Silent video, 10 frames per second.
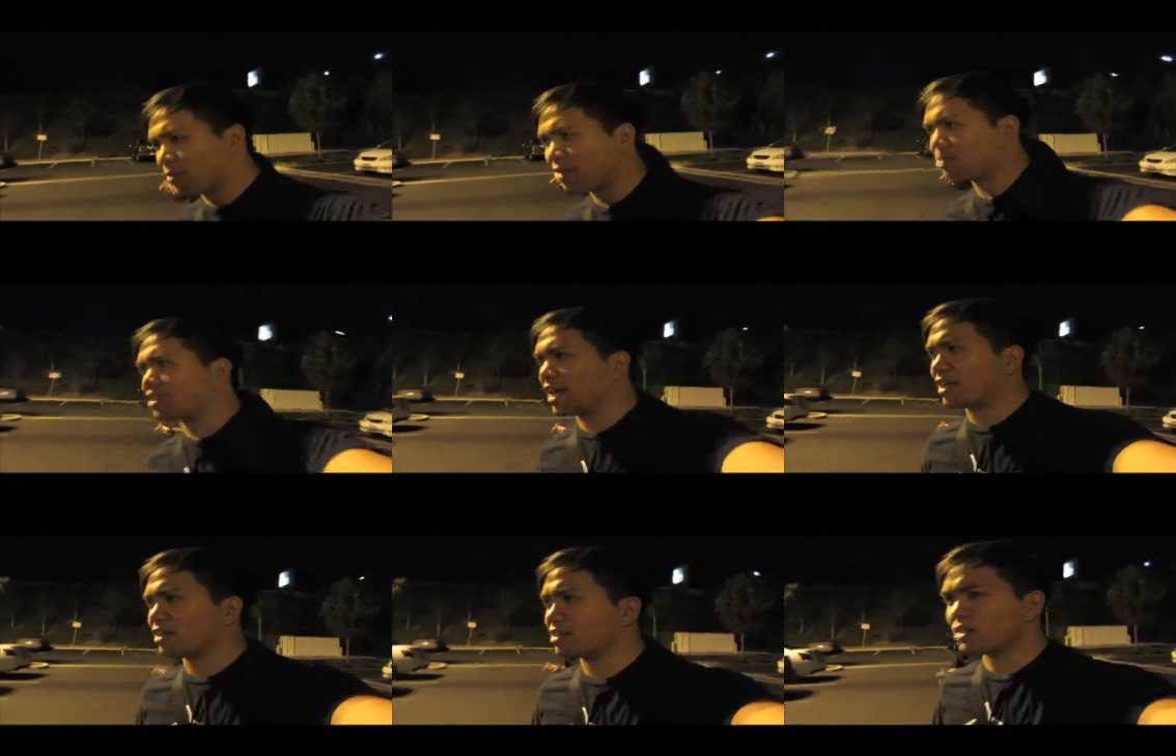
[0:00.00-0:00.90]
I'm after
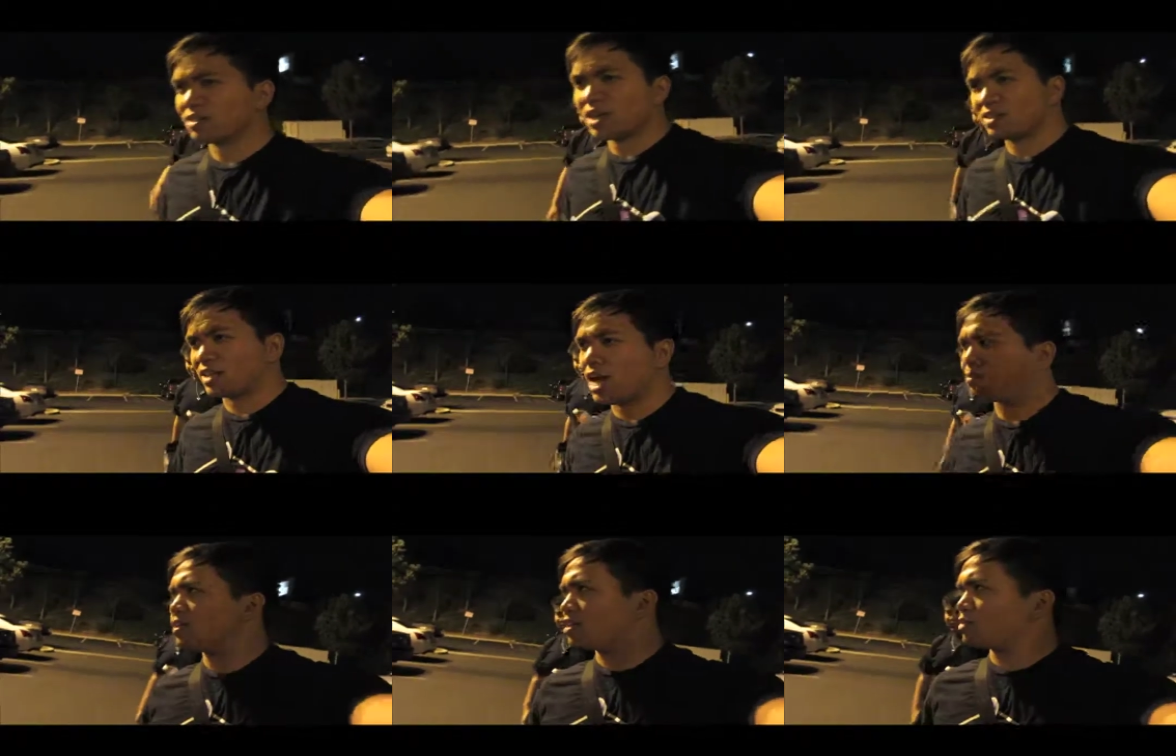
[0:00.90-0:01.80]
like success and
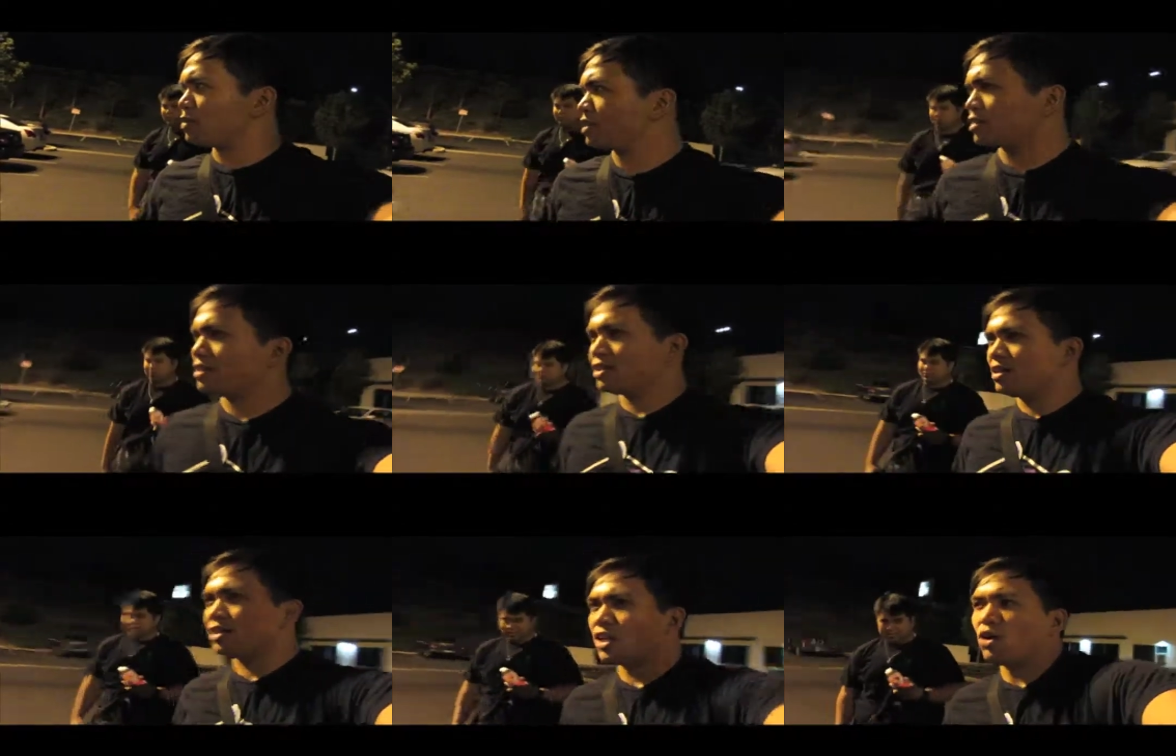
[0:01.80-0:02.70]
happiness, but
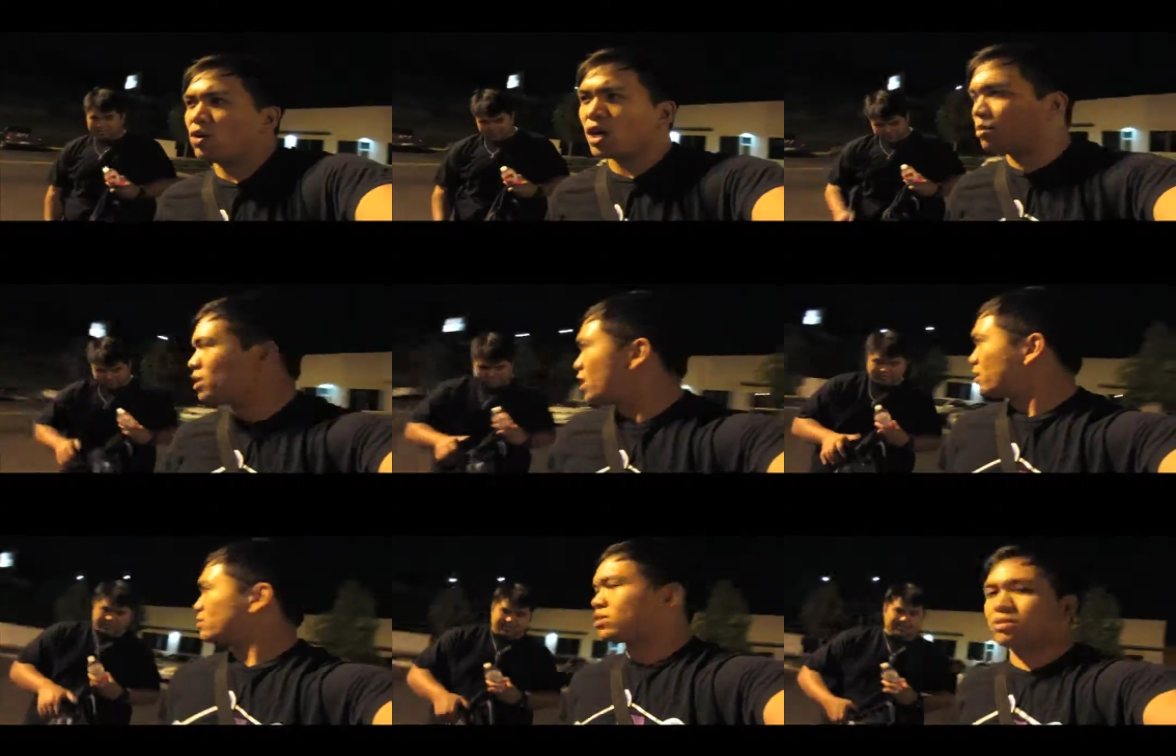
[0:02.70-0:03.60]
that will come
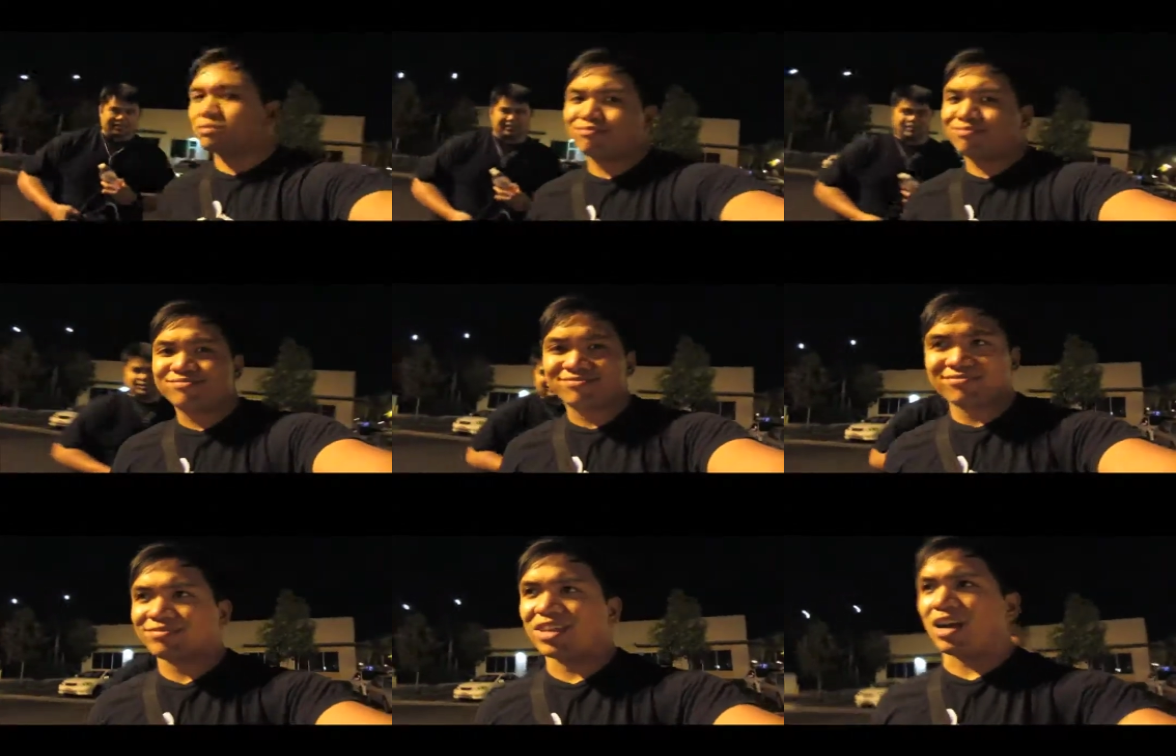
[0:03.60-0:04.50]
along just
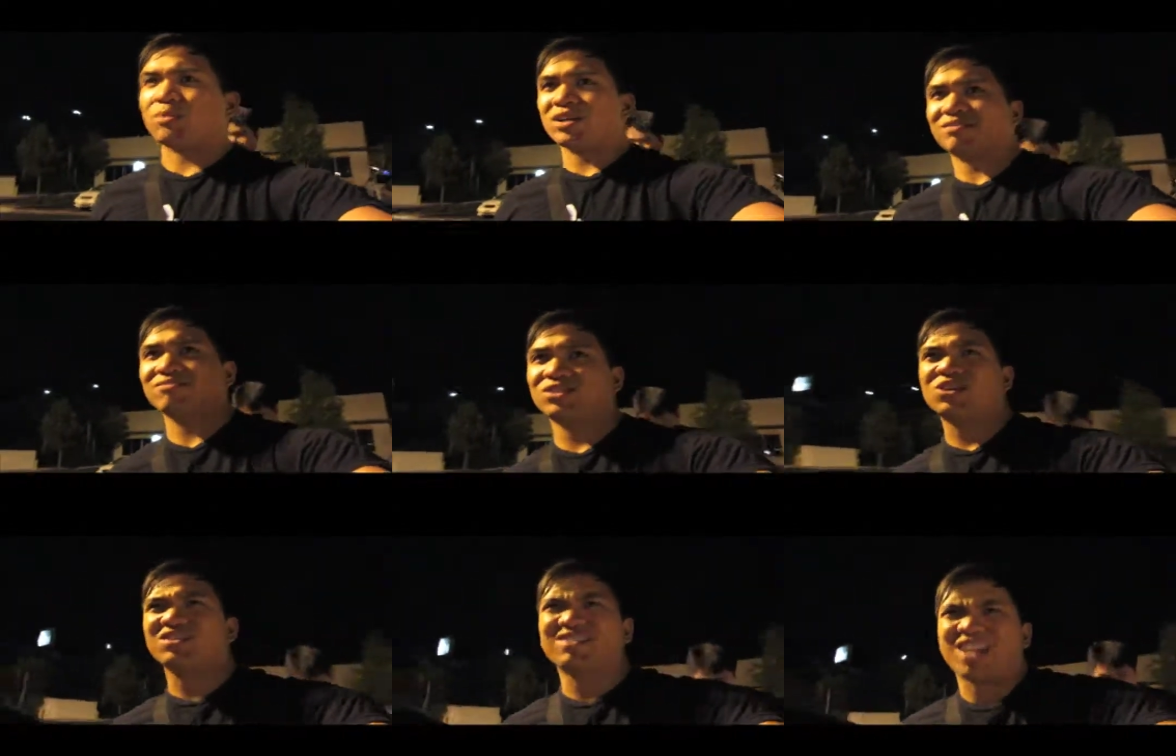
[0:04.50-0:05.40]
yeah, but
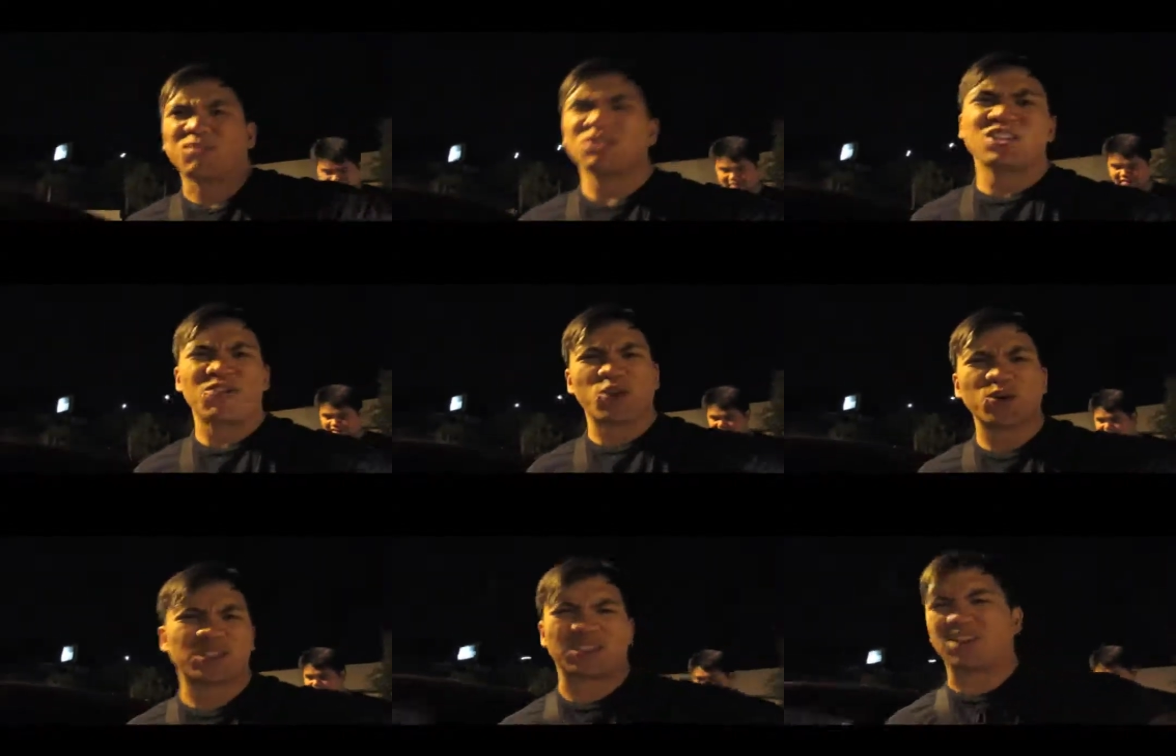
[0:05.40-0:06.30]
I'm just not
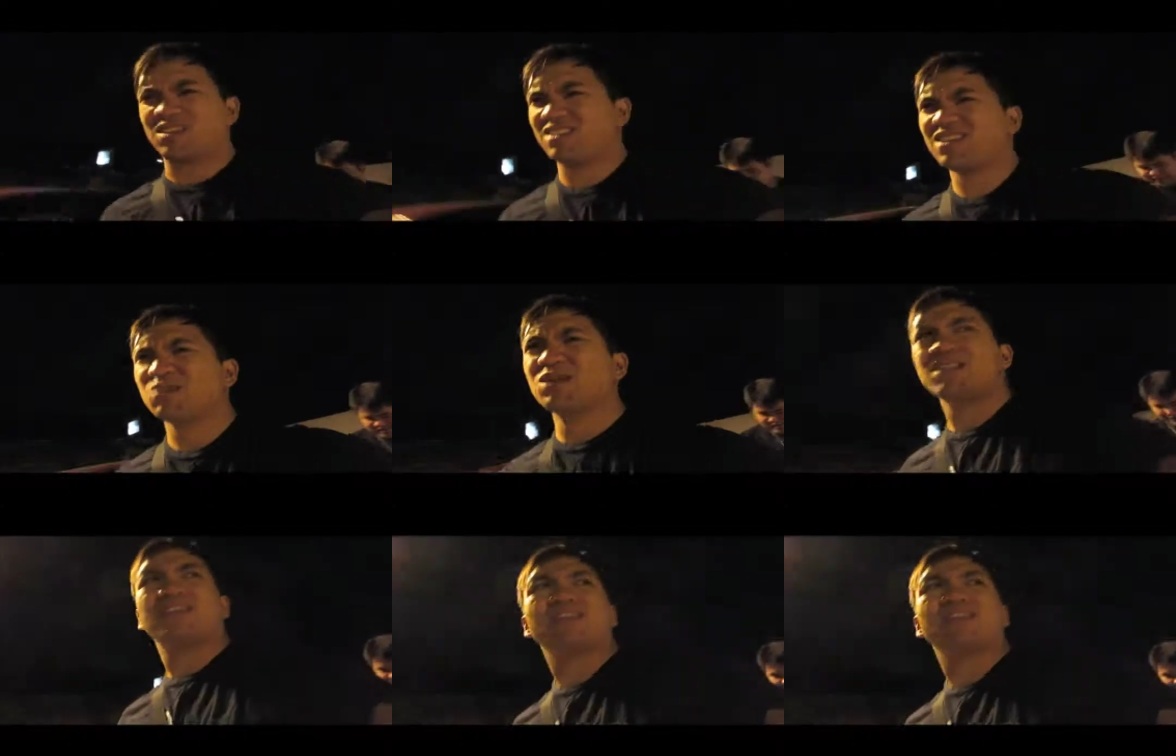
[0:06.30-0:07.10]
focusing on it, you know what I mean?